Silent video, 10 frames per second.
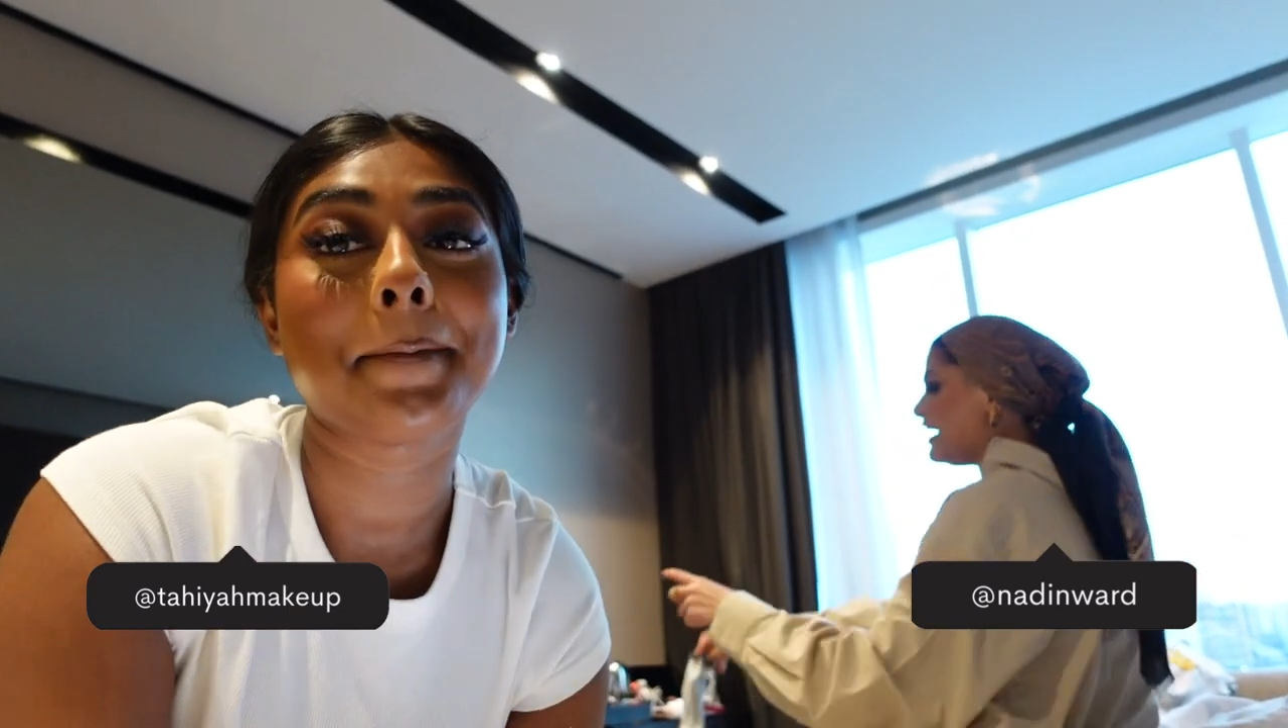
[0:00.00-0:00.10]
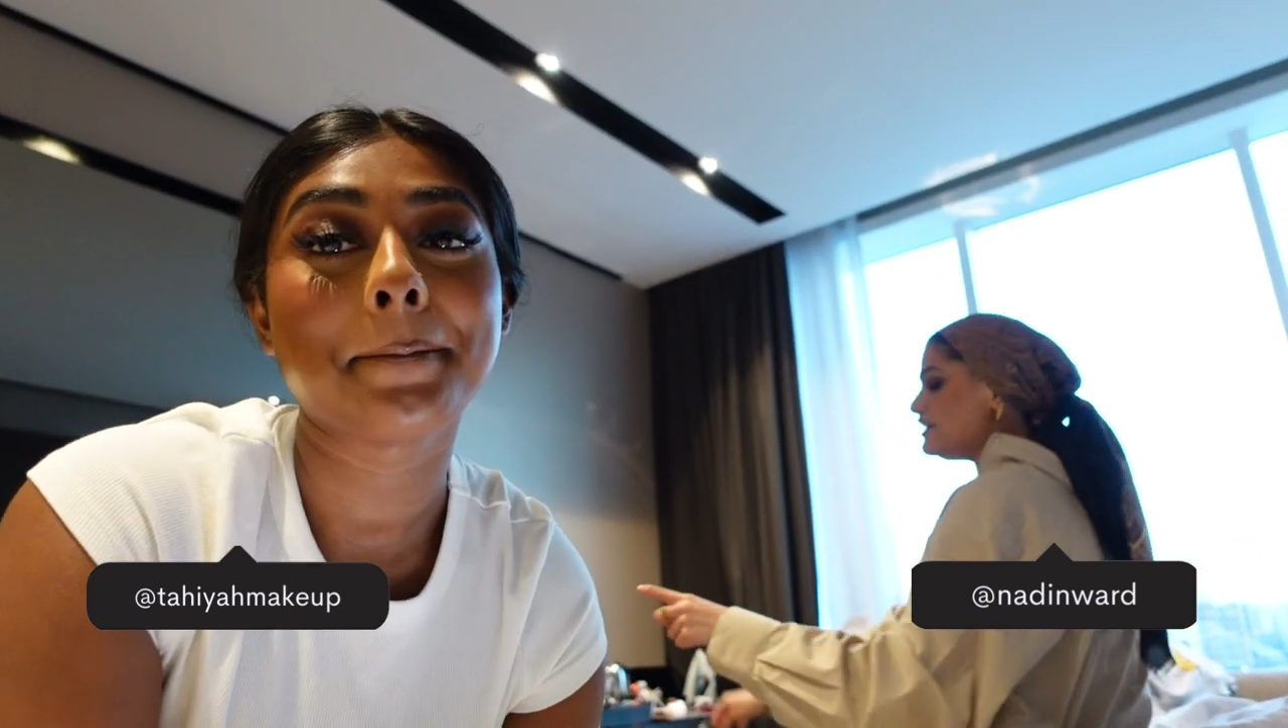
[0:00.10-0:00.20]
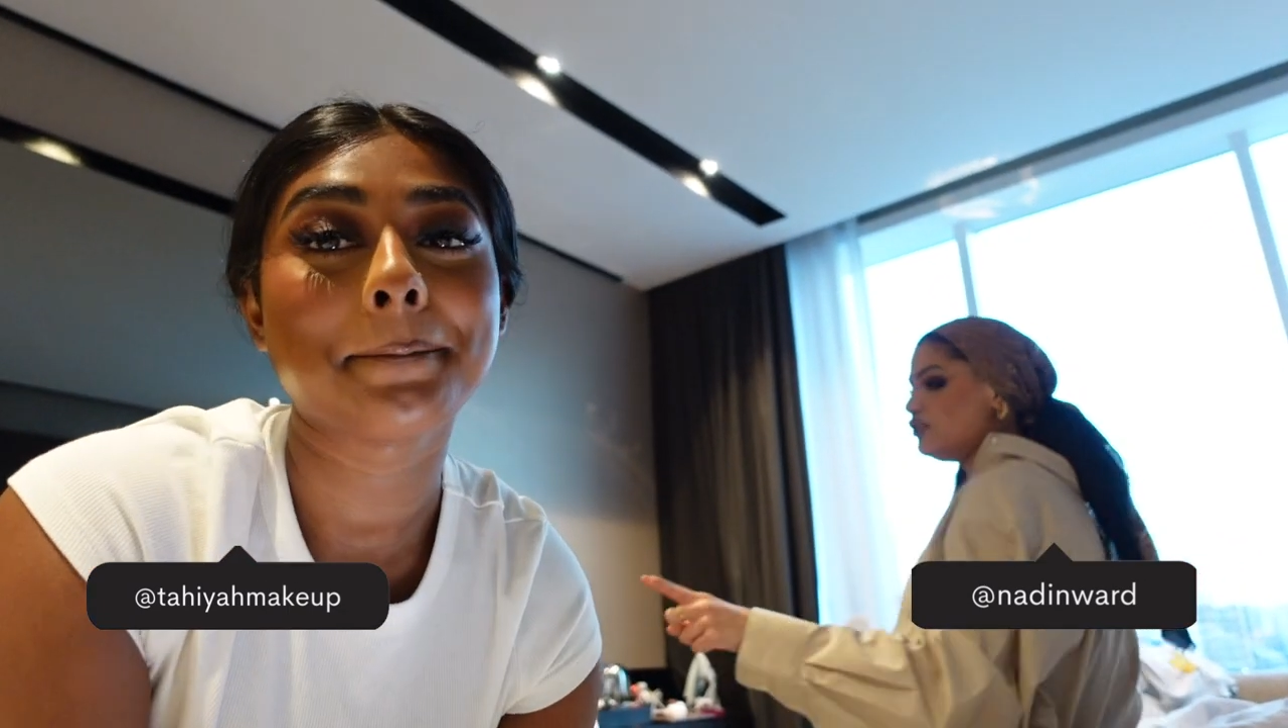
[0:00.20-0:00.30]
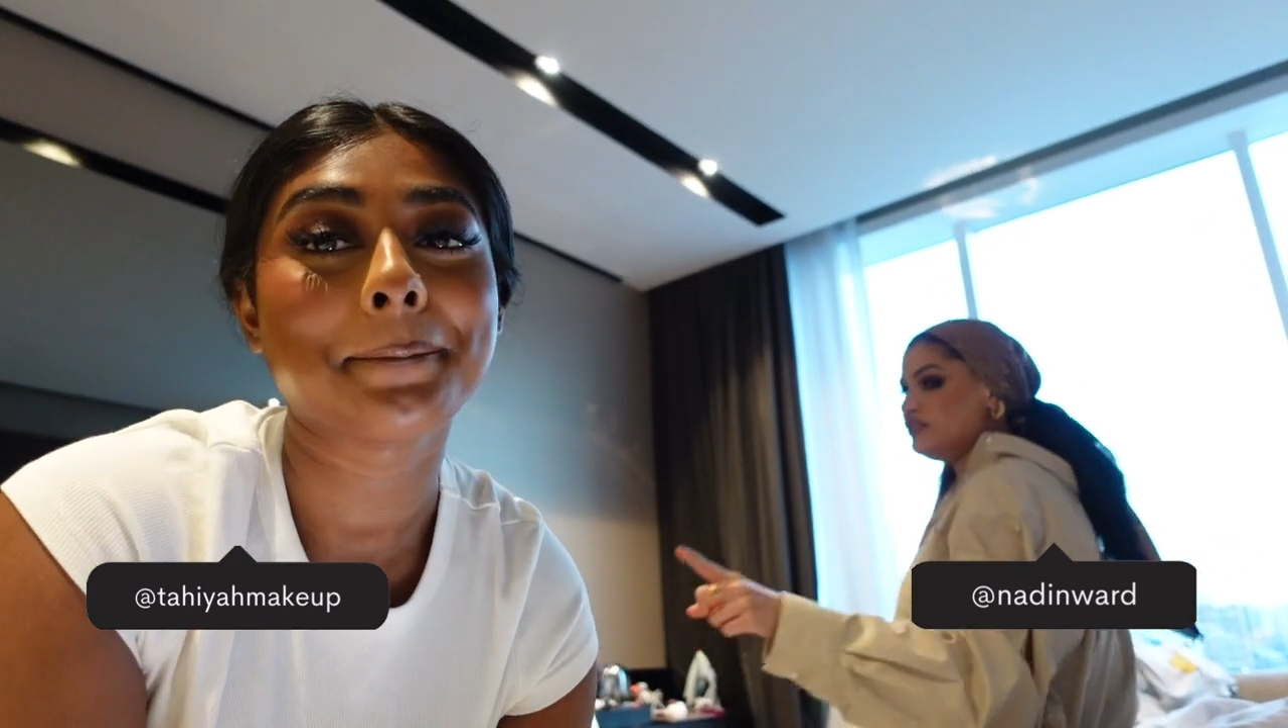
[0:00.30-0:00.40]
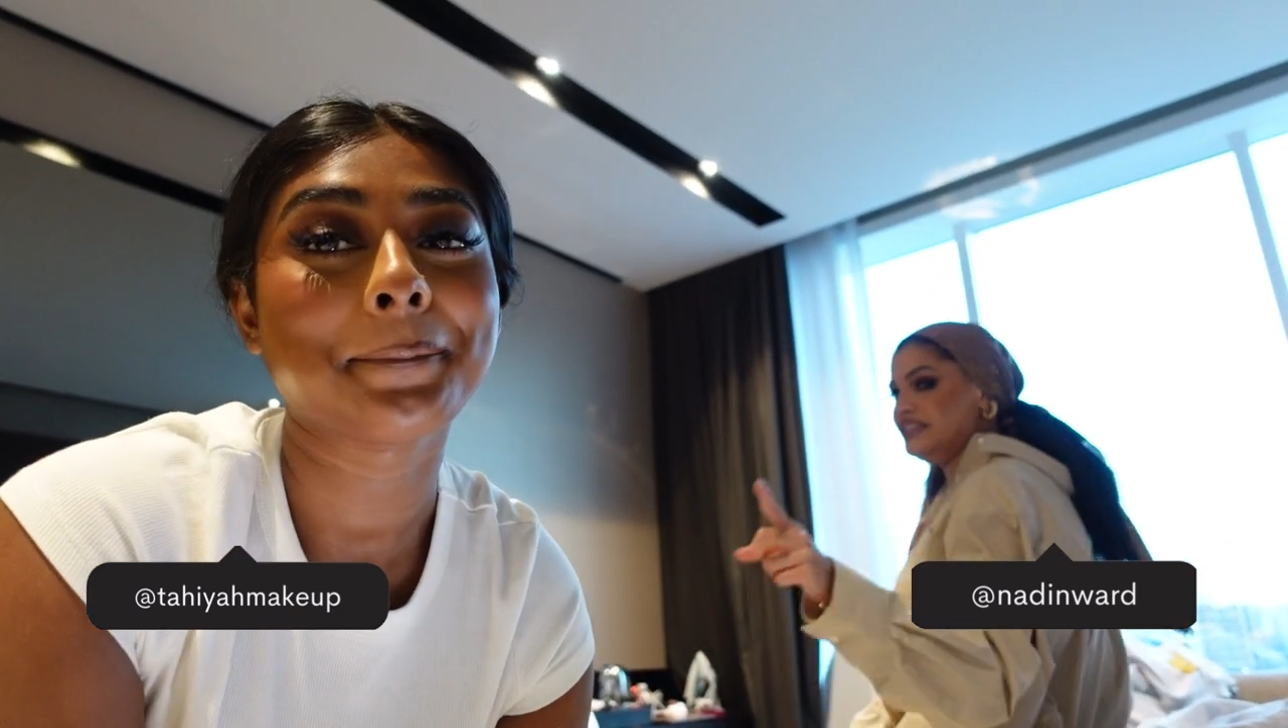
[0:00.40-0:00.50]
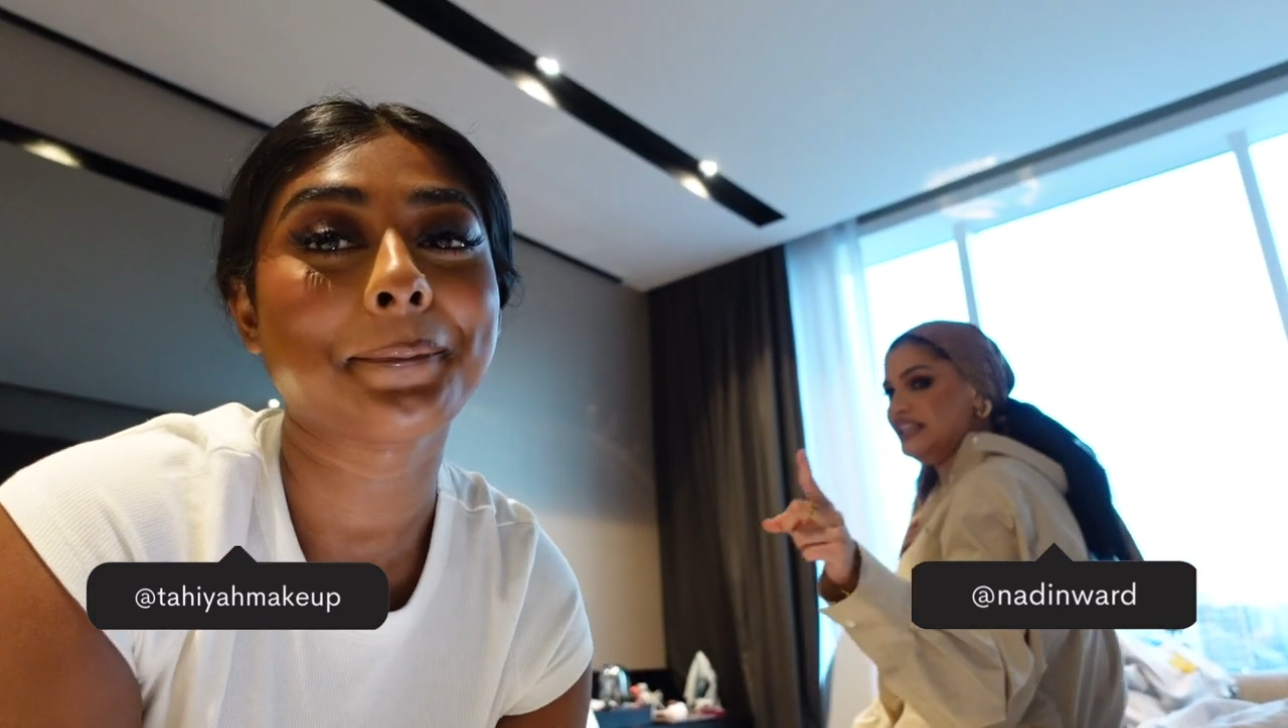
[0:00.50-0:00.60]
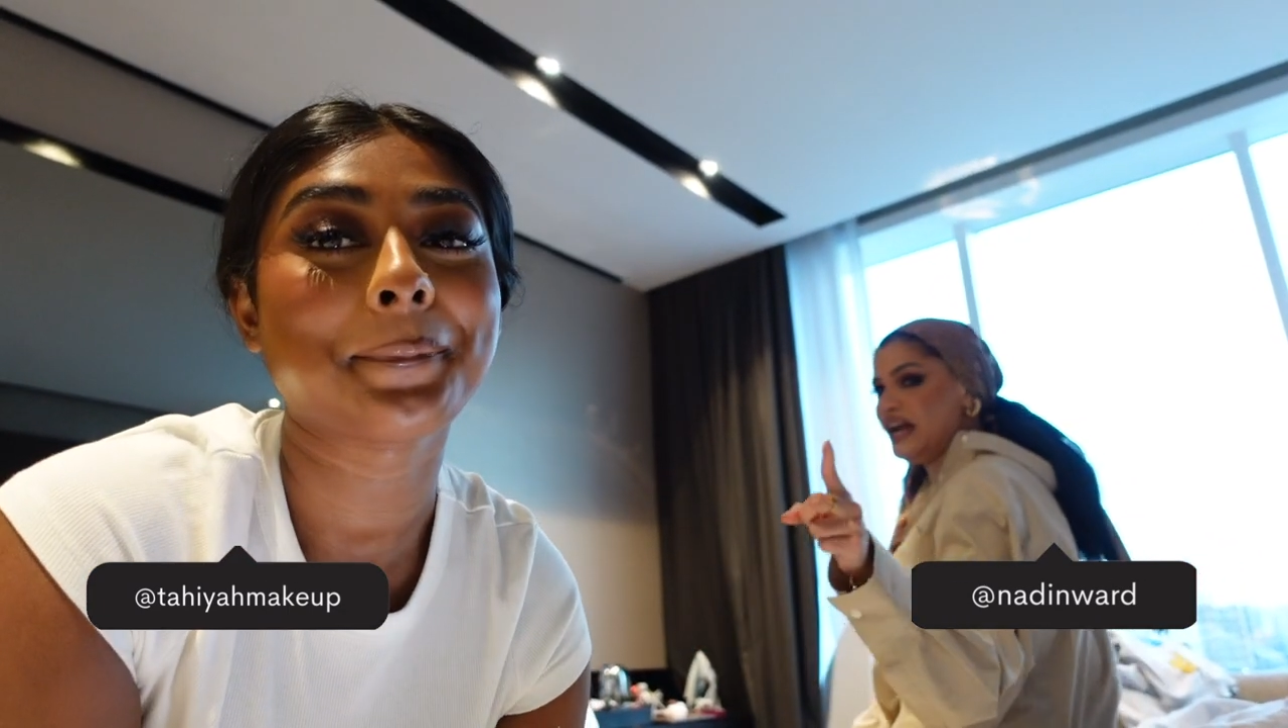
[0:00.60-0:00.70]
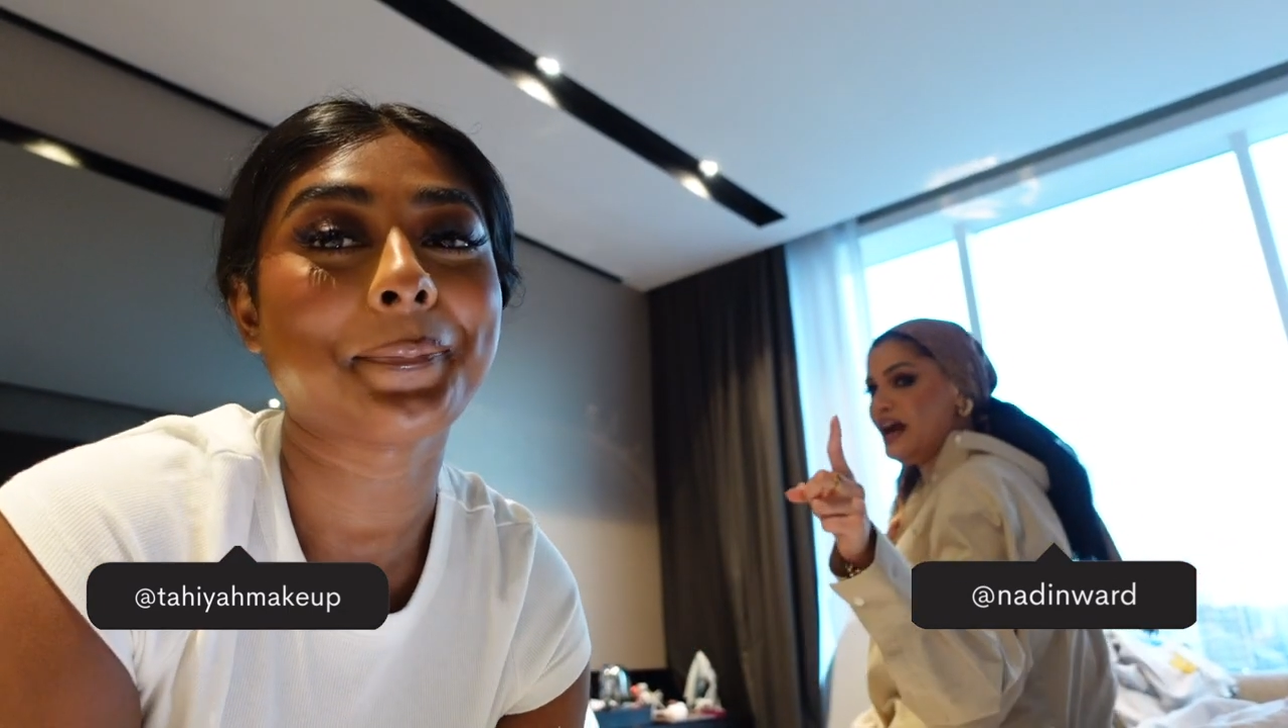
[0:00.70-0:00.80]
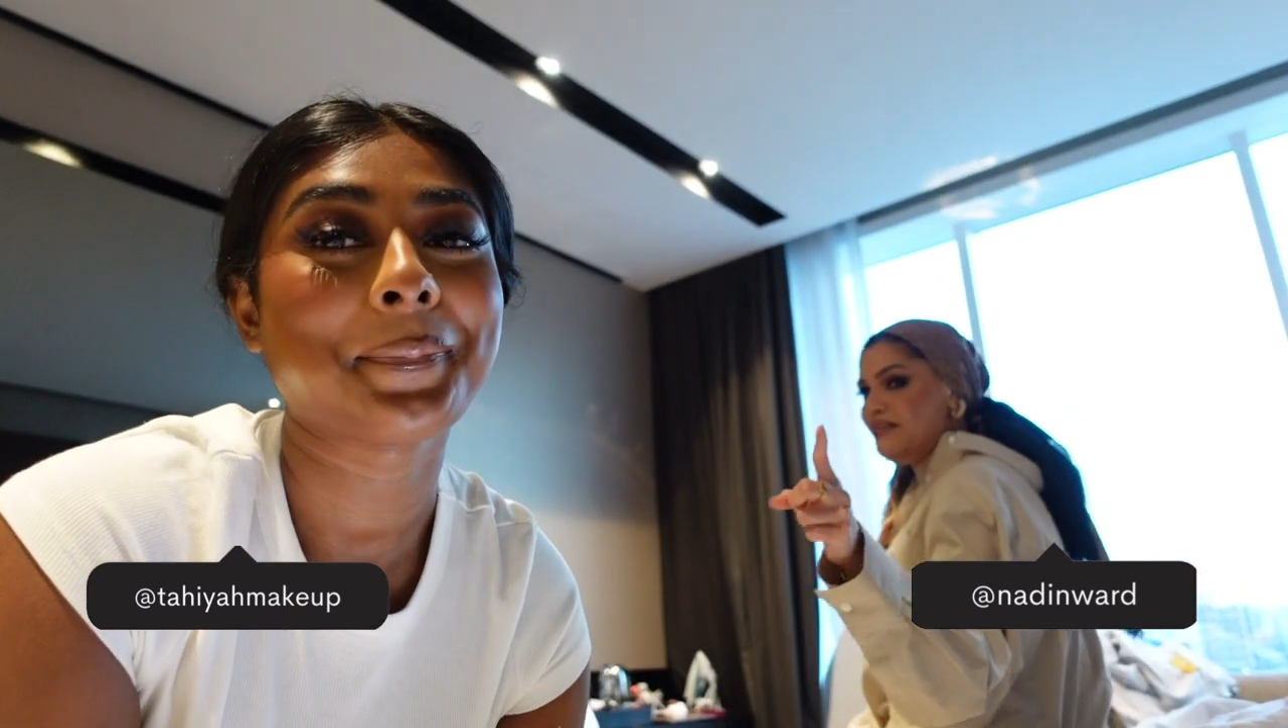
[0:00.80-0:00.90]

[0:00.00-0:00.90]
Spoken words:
I don't see